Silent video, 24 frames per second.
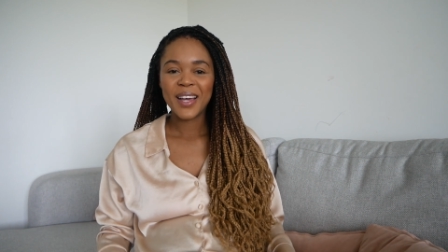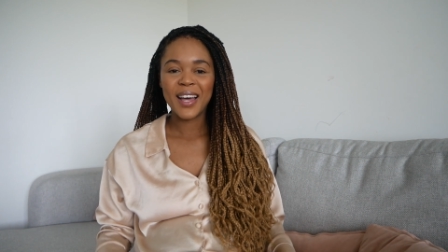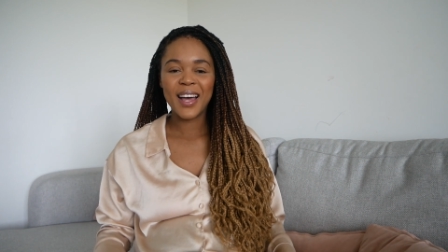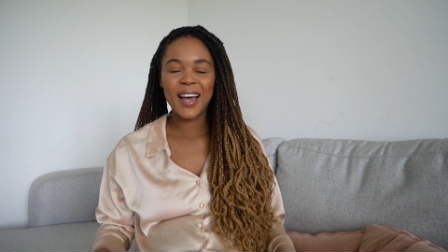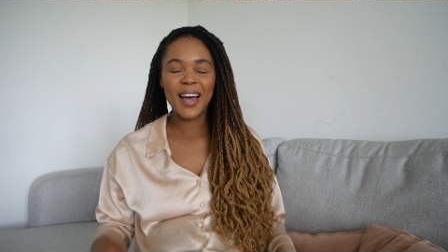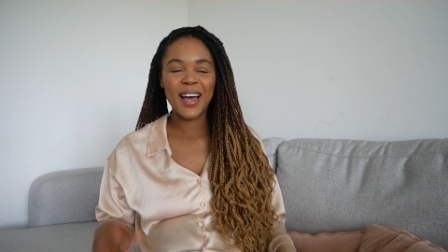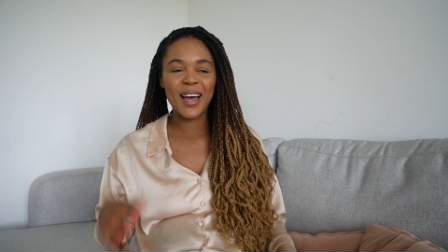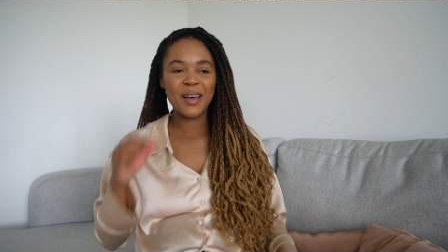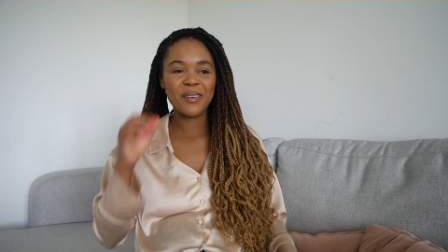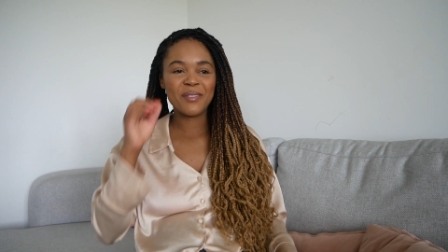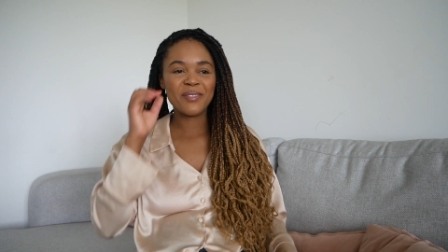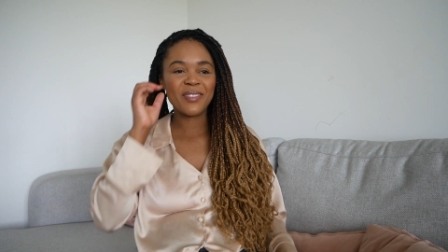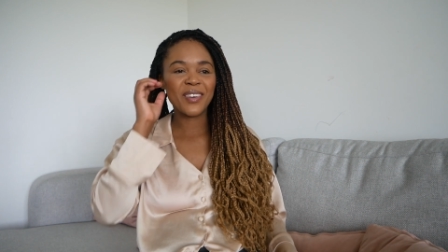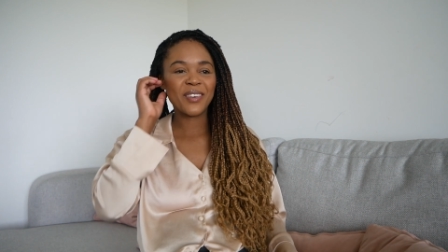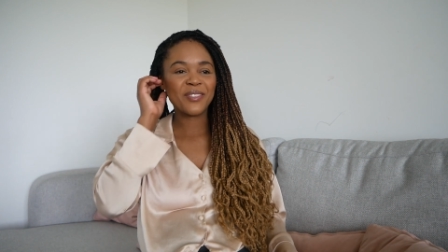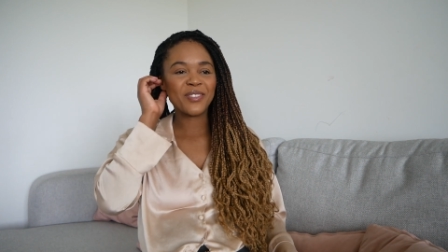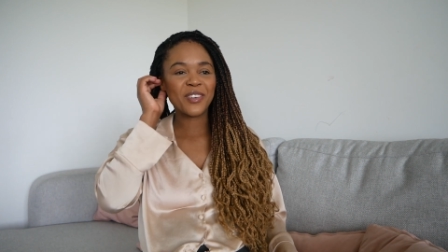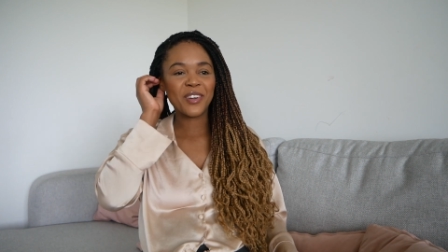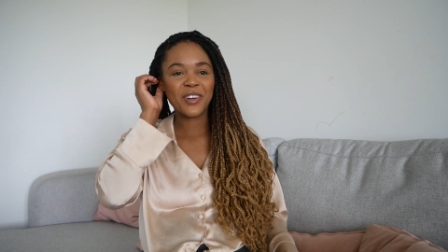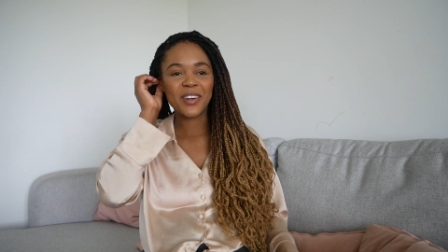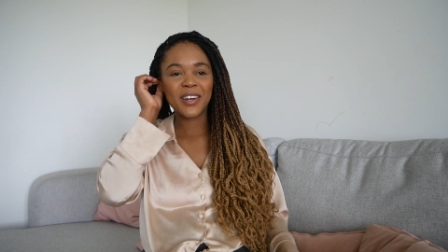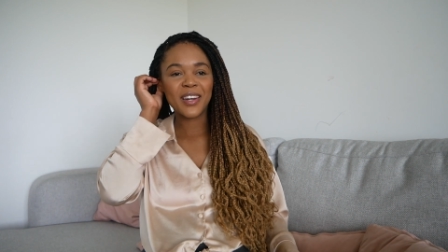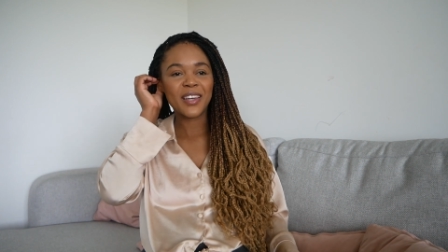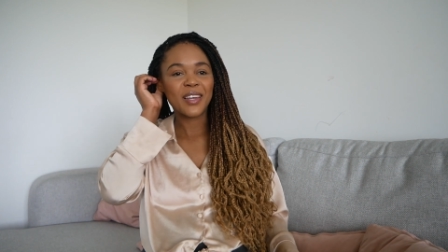Um, if
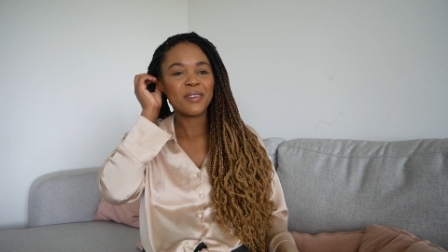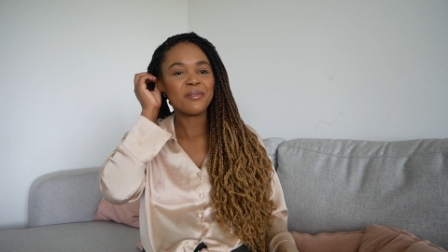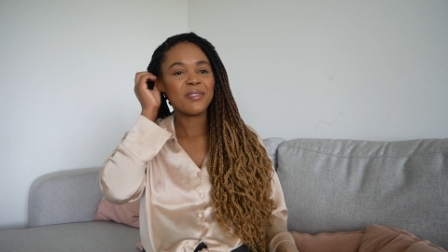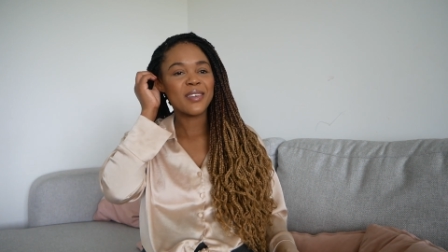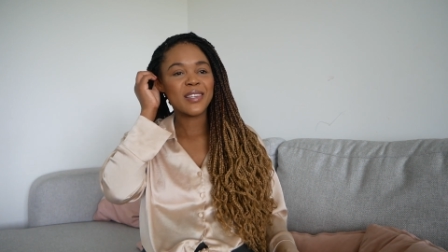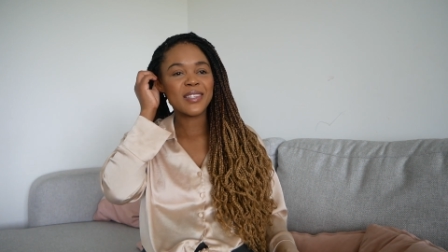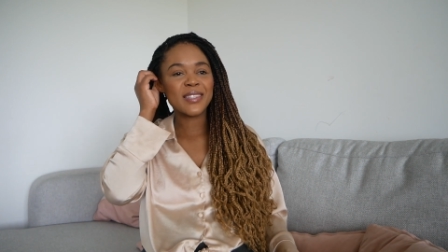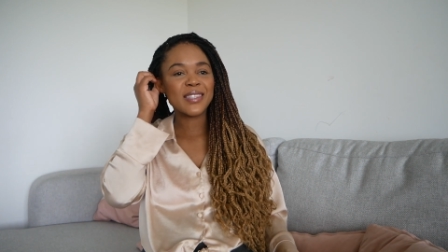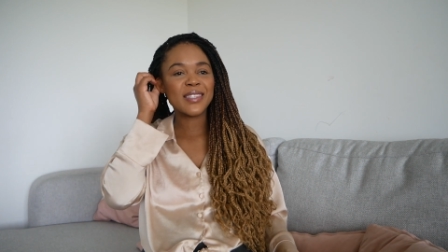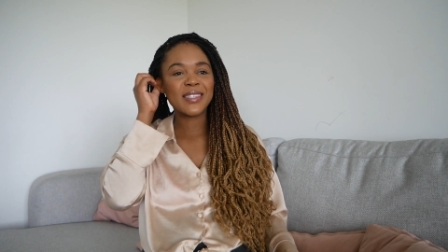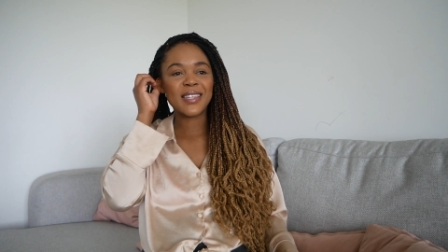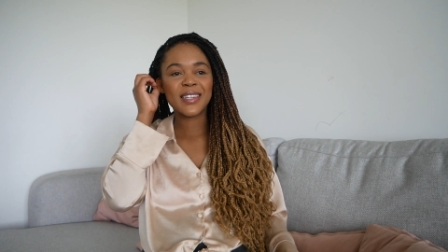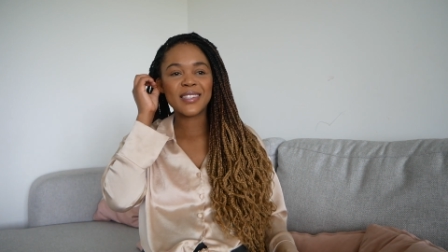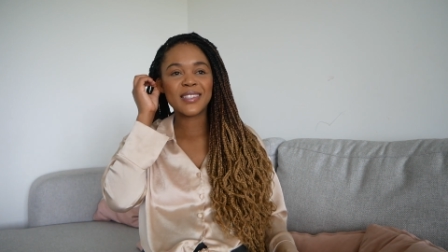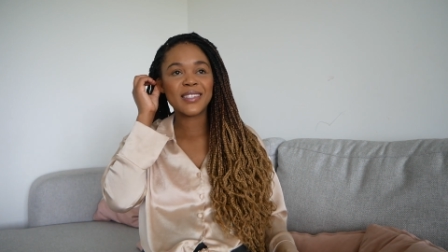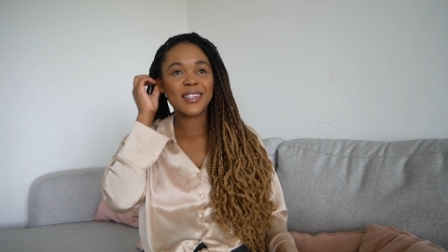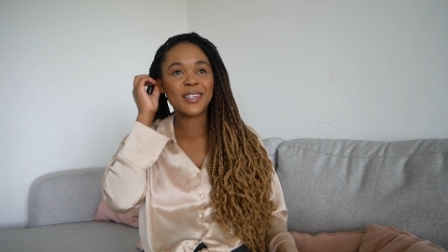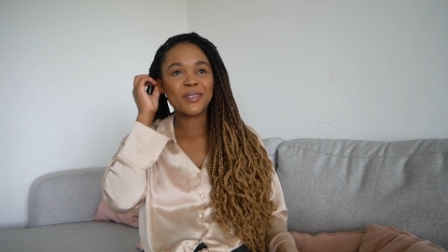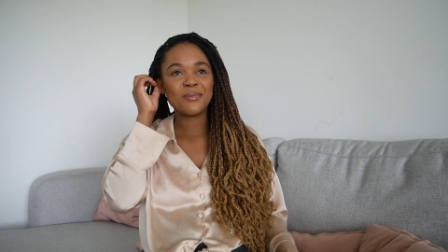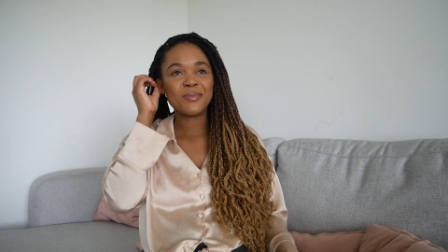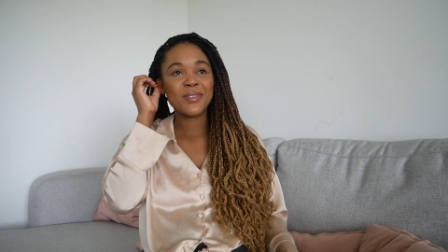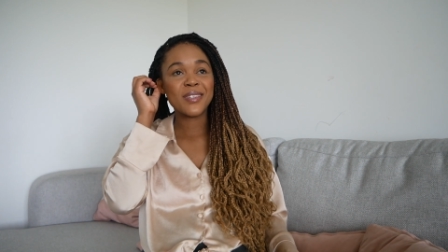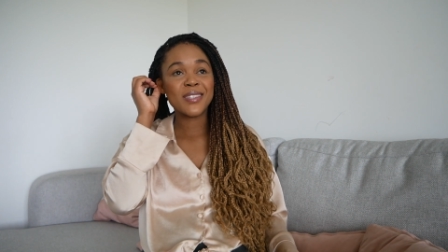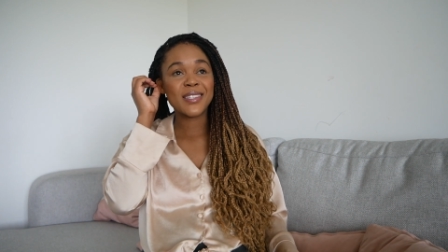you're gonna give me a C-section,
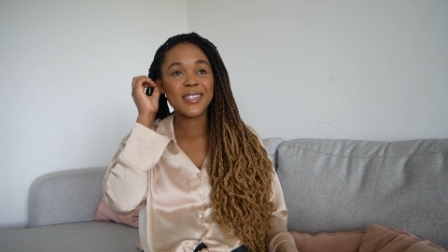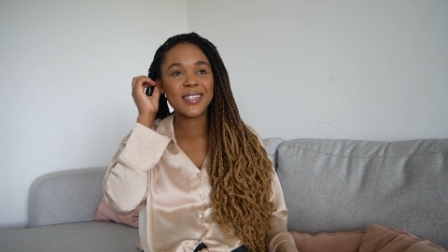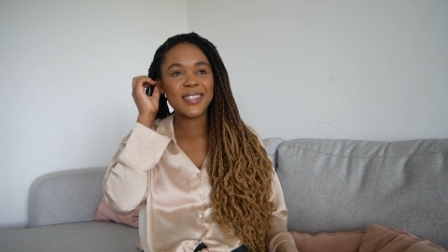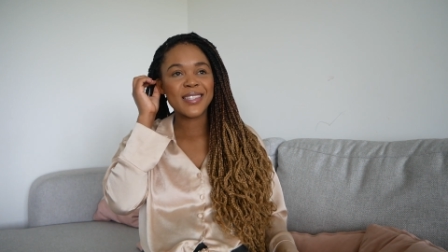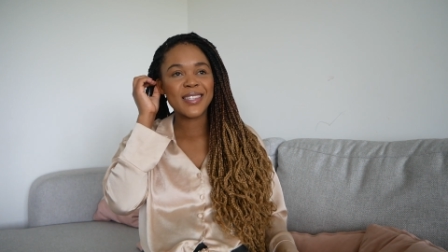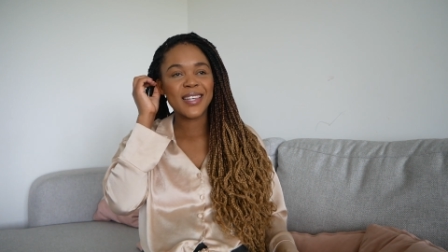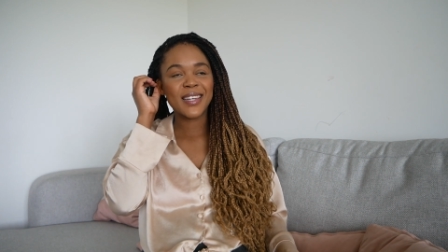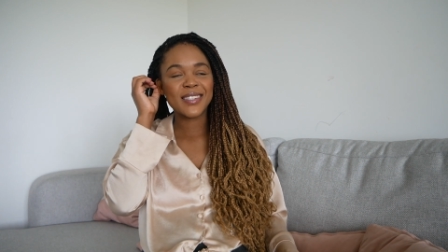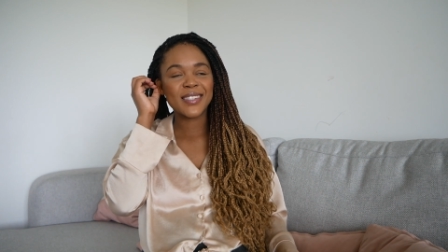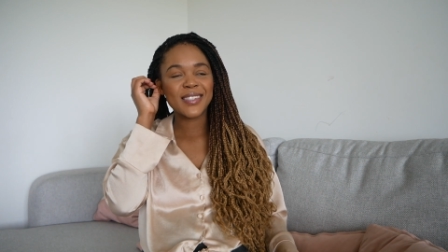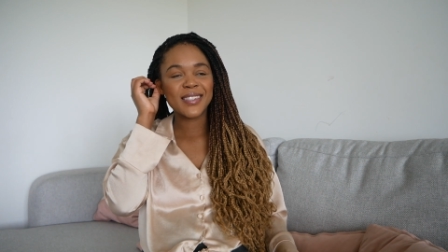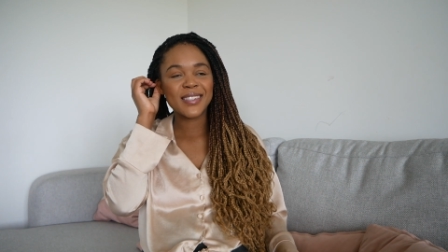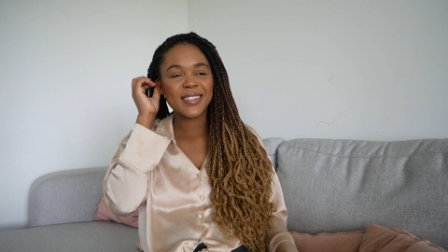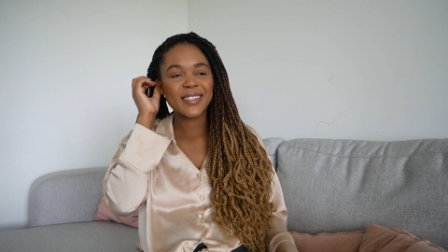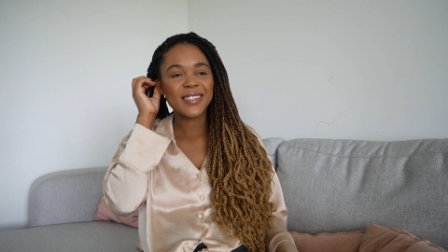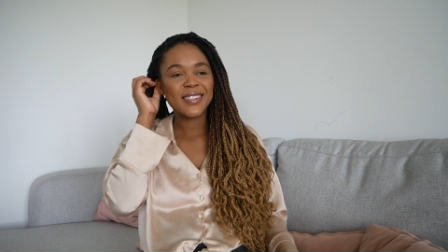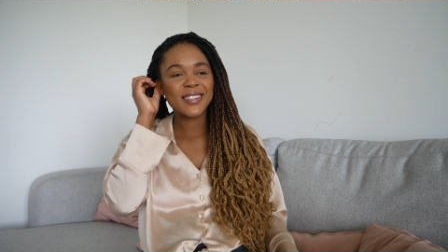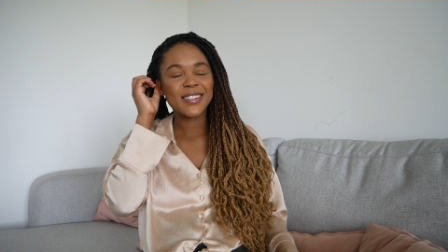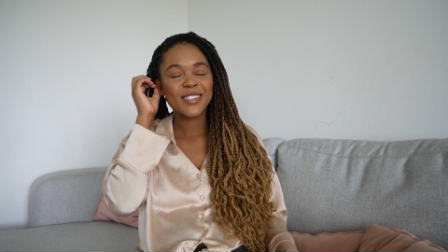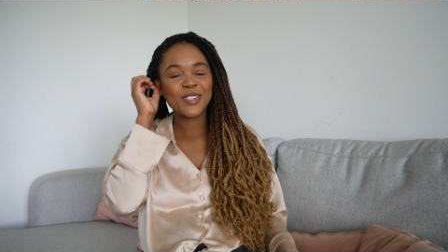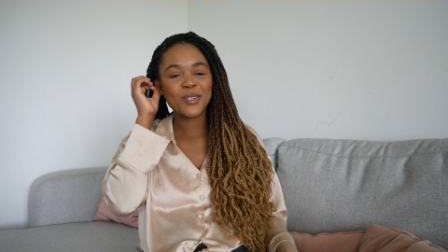give me a C-section.